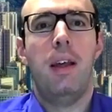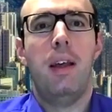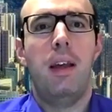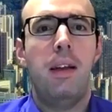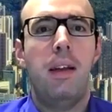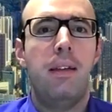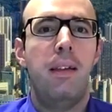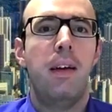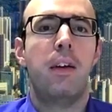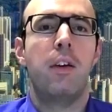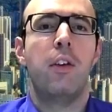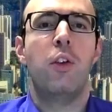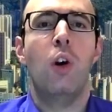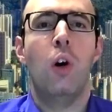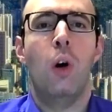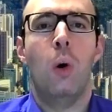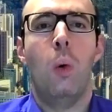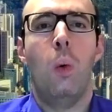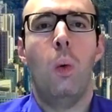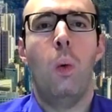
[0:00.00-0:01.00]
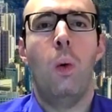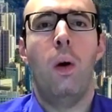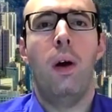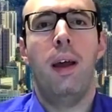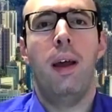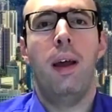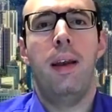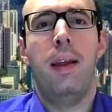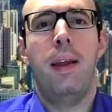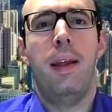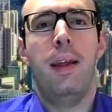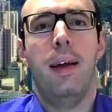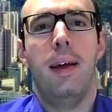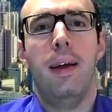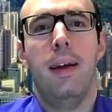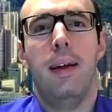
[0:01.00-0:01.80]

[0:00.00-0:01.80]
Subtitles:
Is there, though, any